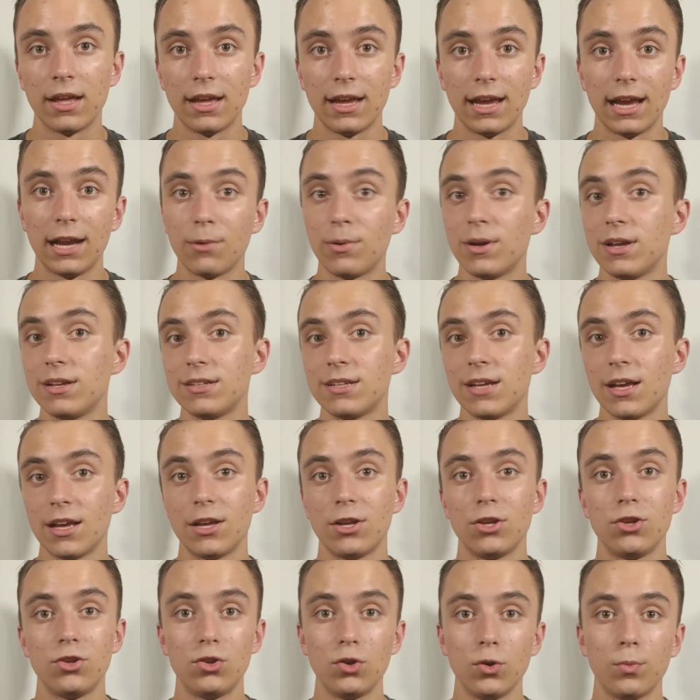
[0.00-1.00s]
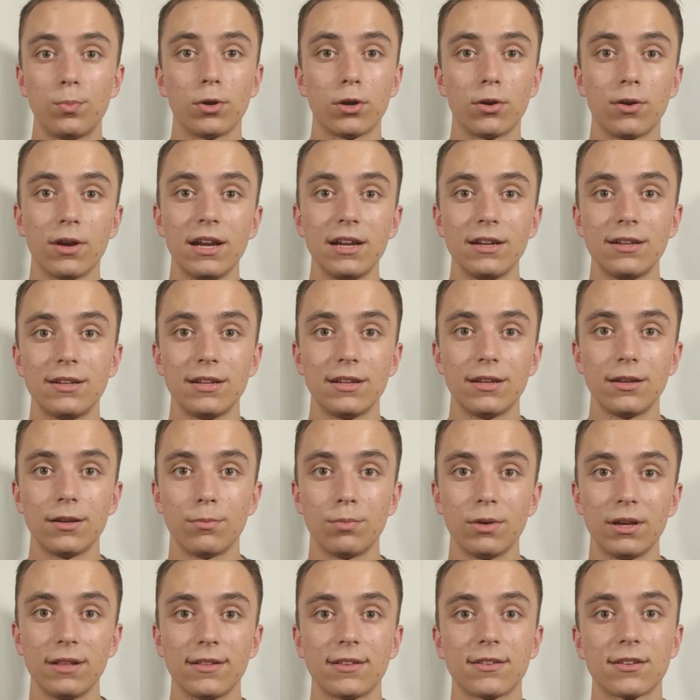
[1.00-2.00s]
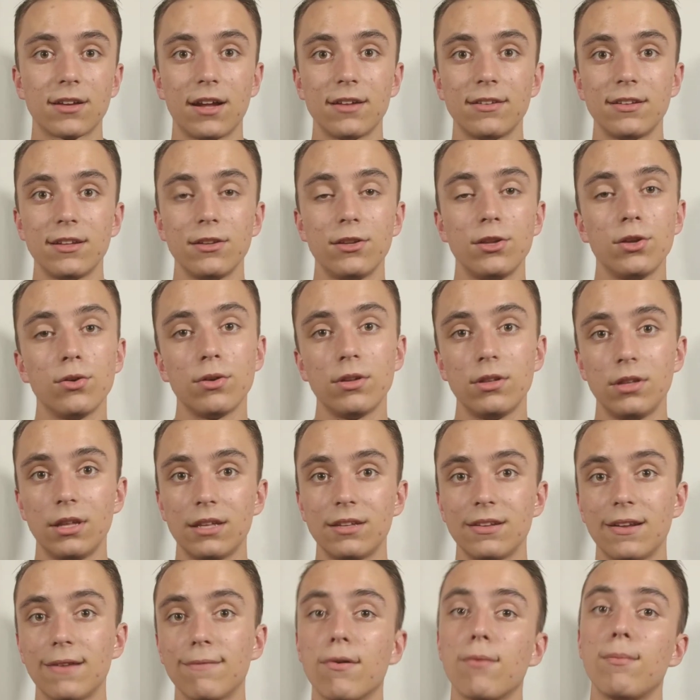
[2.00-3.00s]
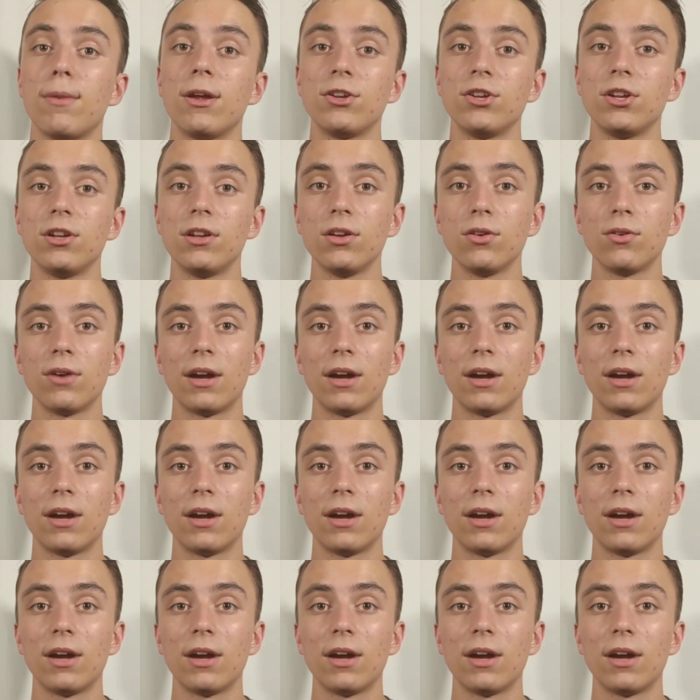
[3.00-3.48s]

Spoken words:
Anyways, super great to bring this content to you and this information to you,